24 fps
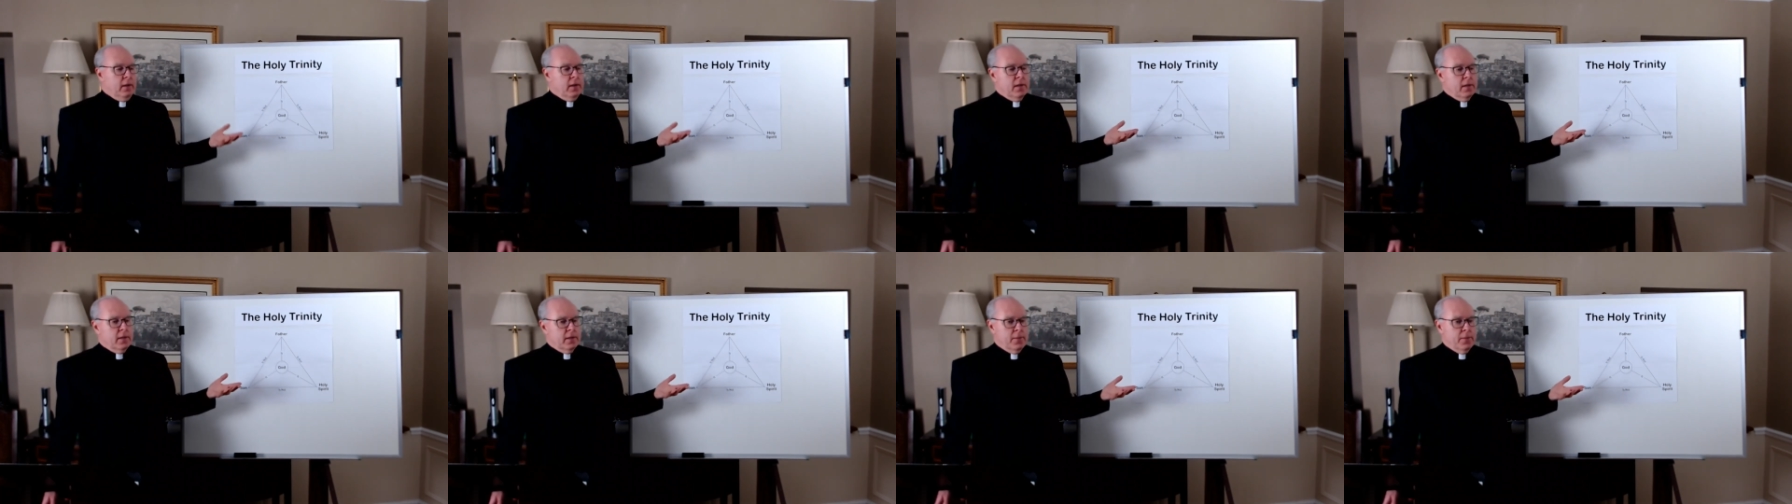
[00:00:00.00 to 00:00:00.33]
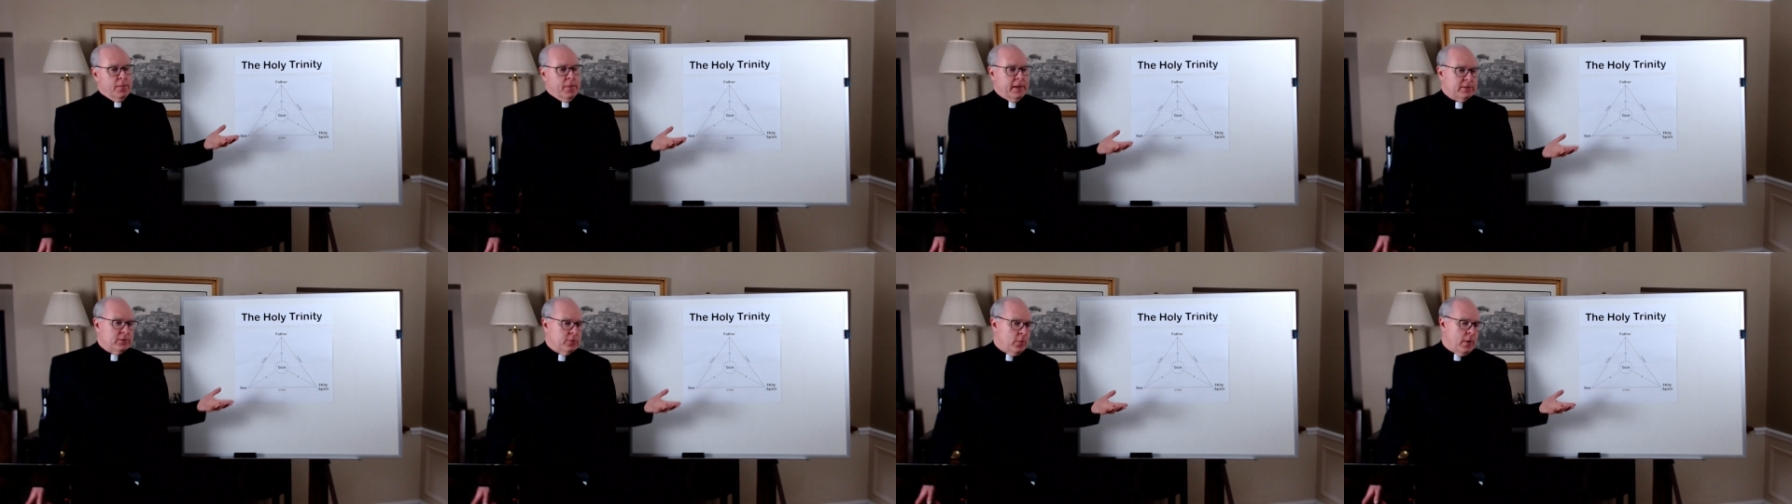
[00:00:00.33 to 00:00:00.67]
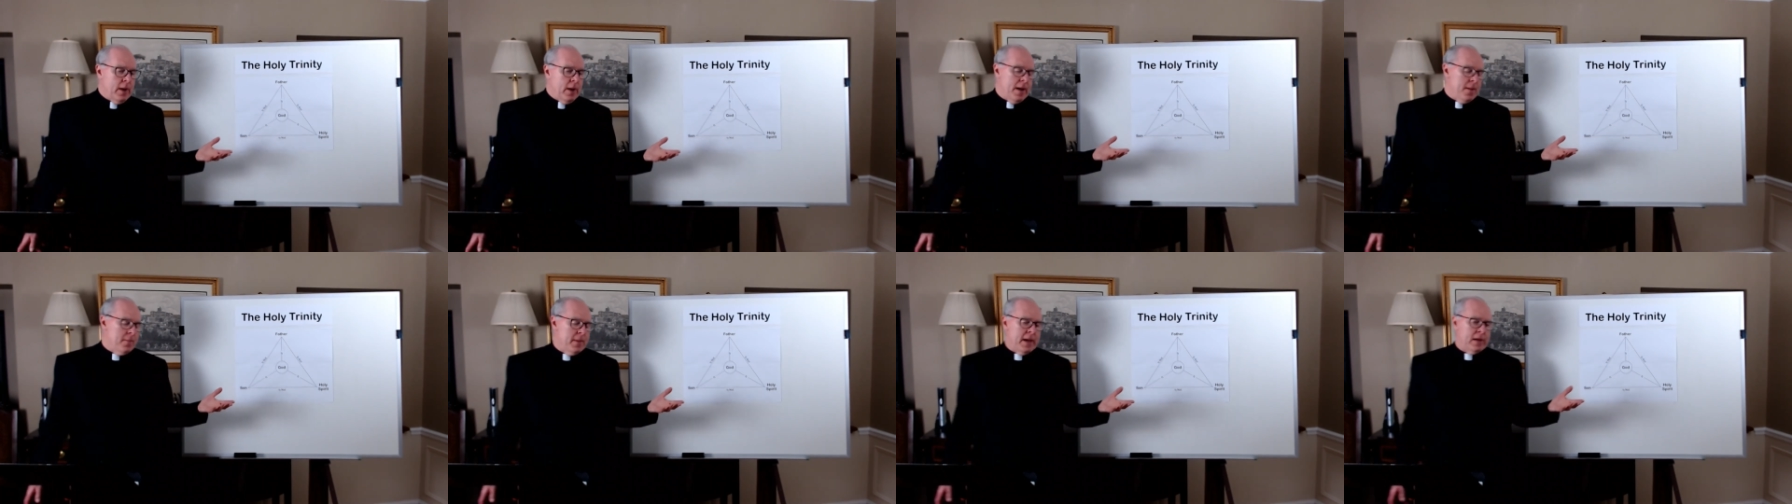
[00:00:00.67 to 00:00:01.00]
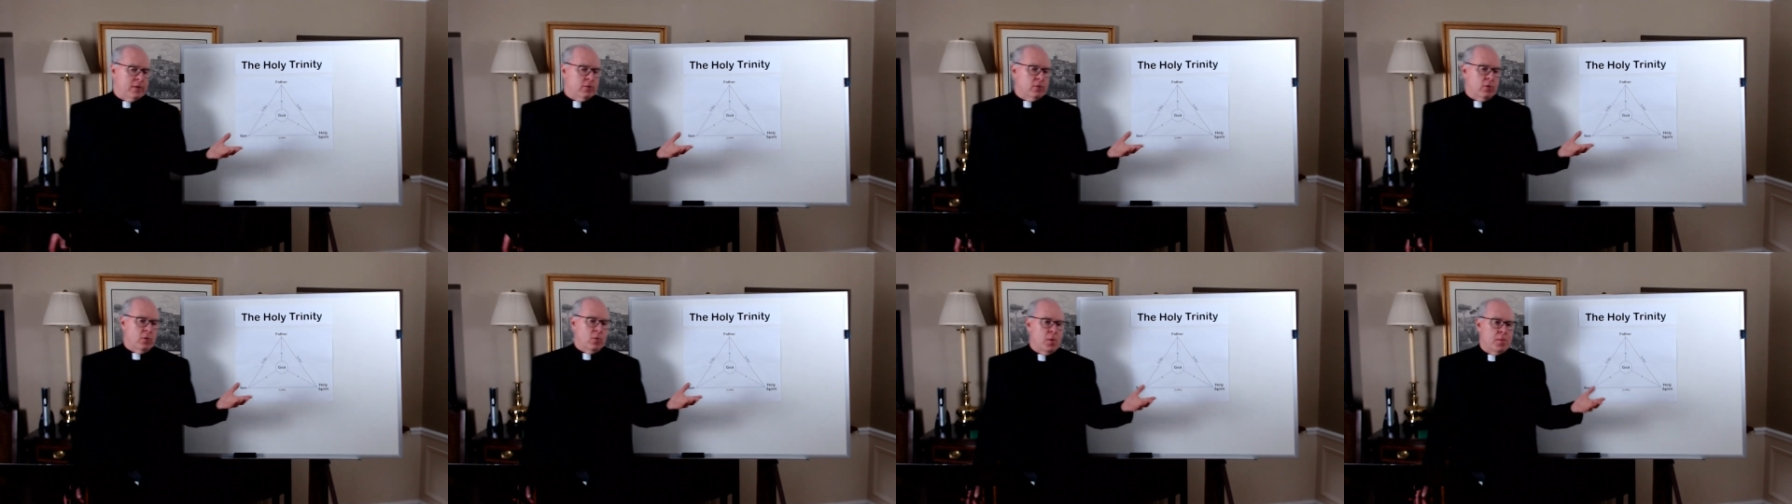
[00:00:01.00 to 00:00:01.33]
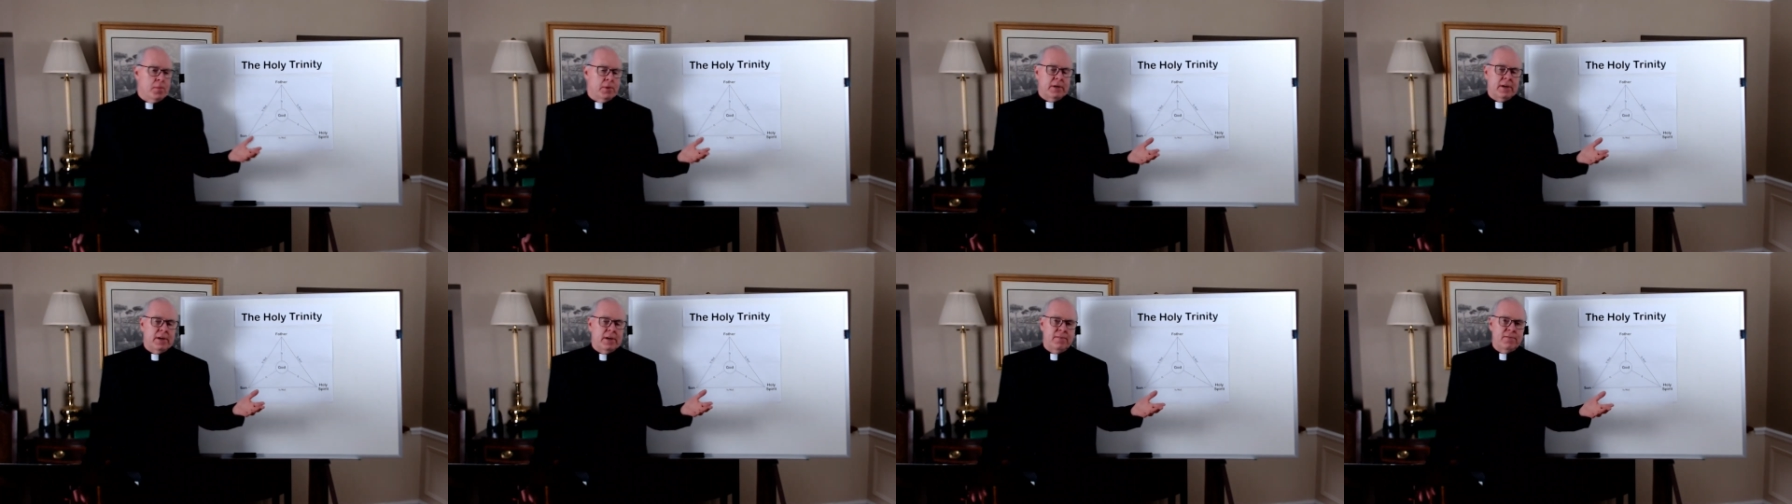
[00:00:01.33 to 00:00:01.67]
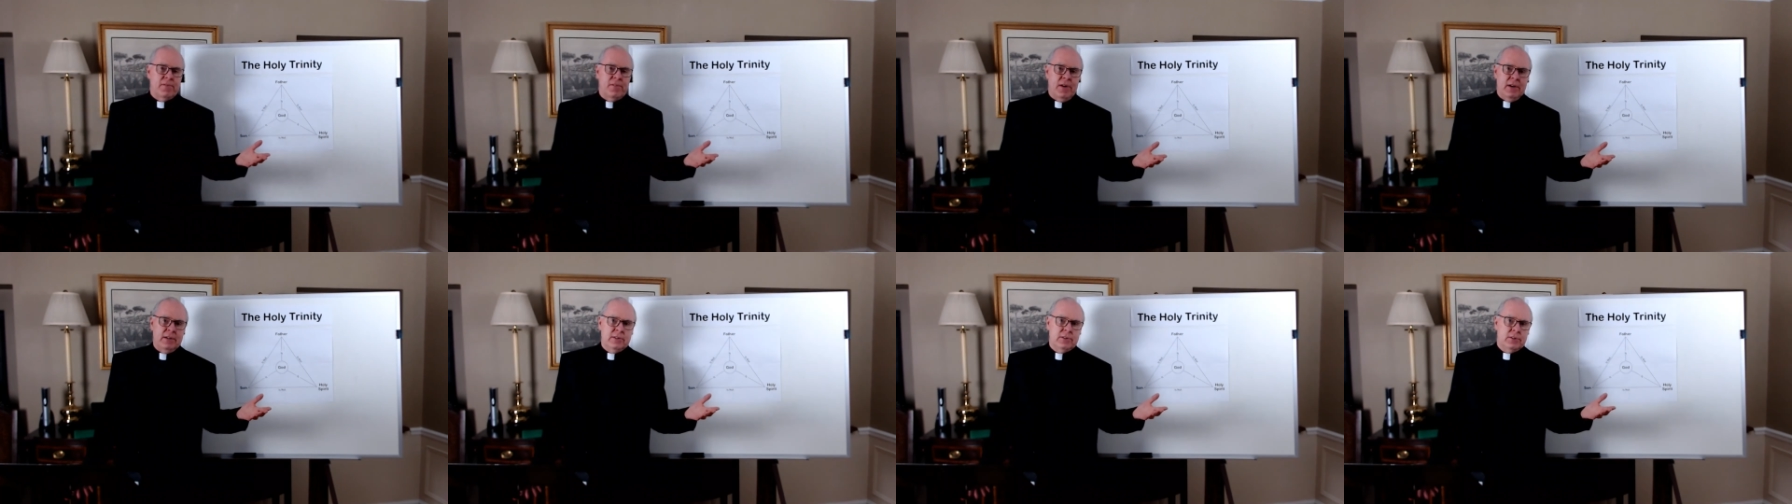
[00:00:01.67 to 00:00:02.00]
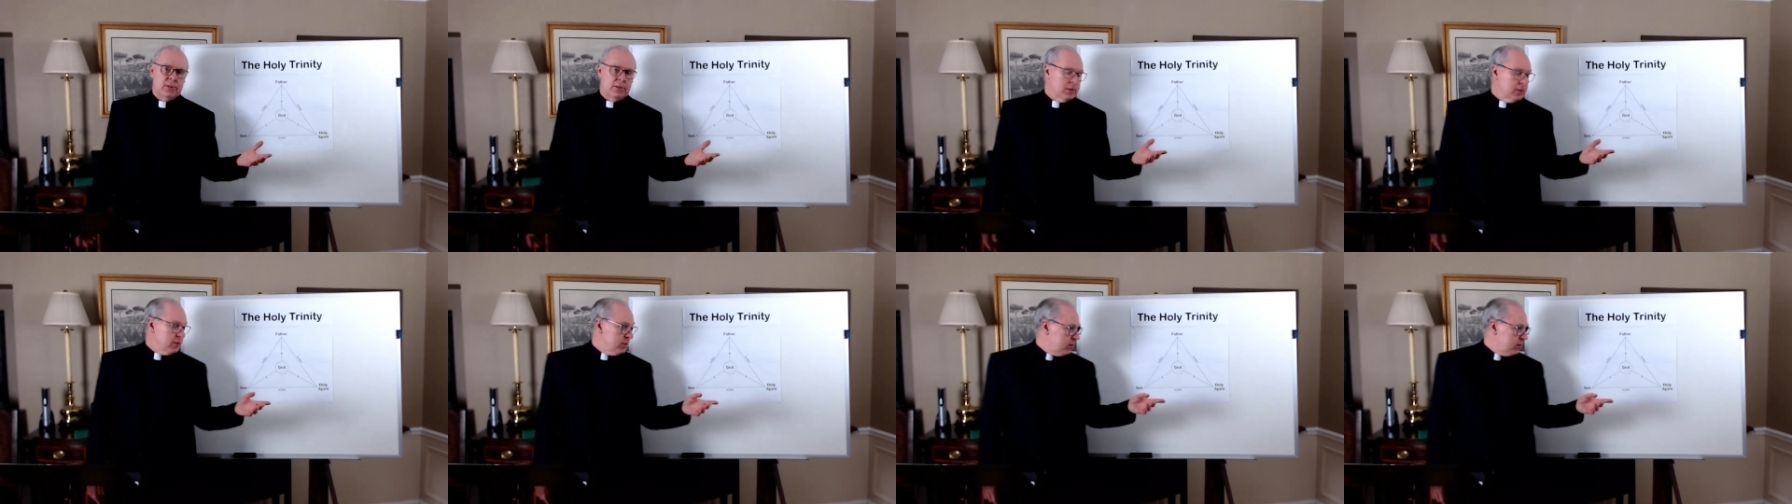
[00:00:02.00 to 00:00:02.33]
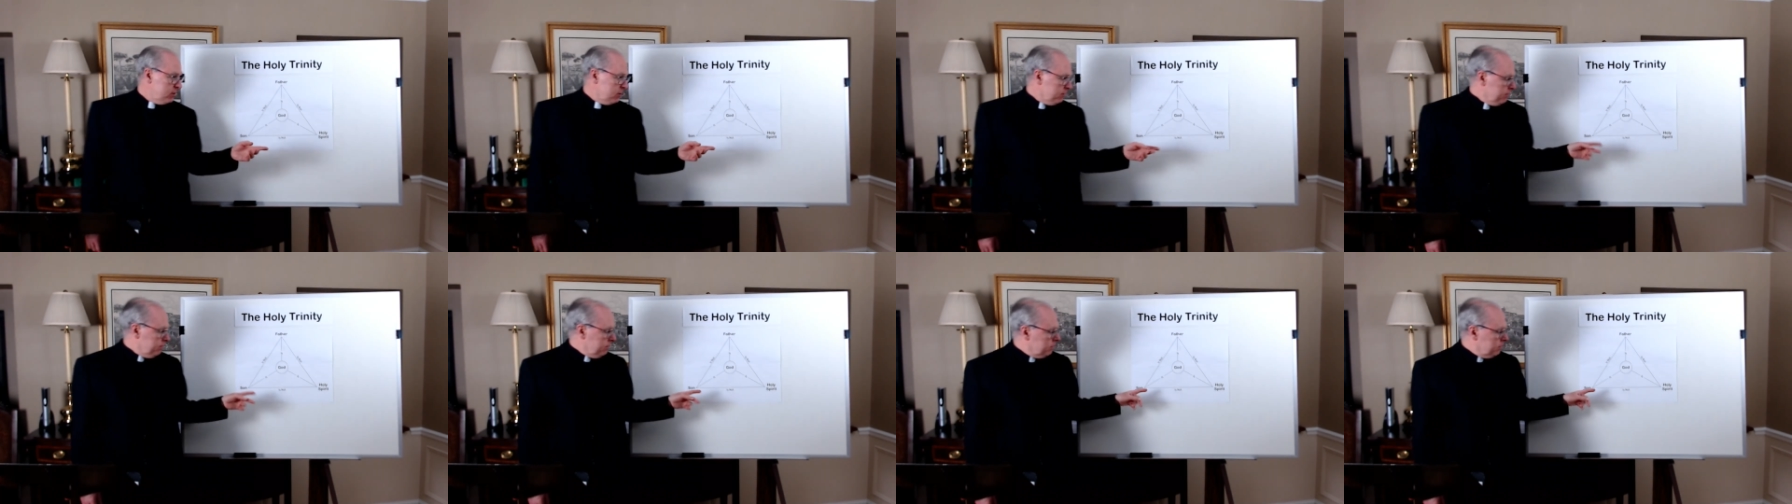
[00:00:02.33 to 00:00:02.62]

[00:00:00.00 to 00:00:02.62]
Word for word: The best way a man or a woman can function is